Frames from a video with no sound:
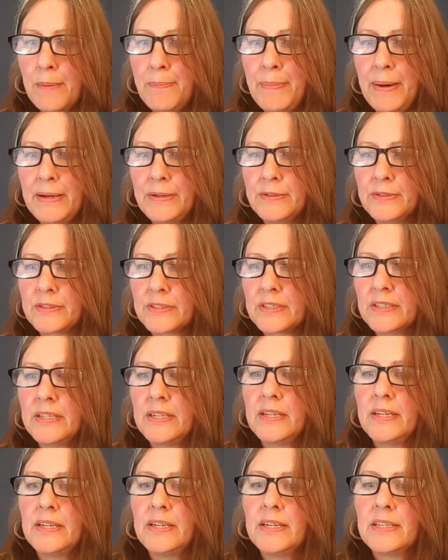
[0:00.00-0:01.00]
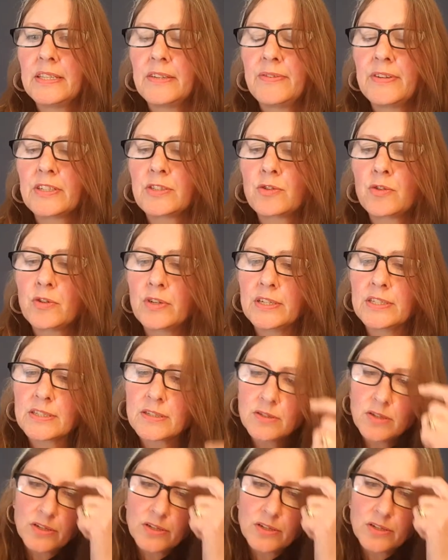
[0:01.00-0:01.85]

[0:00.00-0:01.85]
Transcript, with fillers: about the Victorians.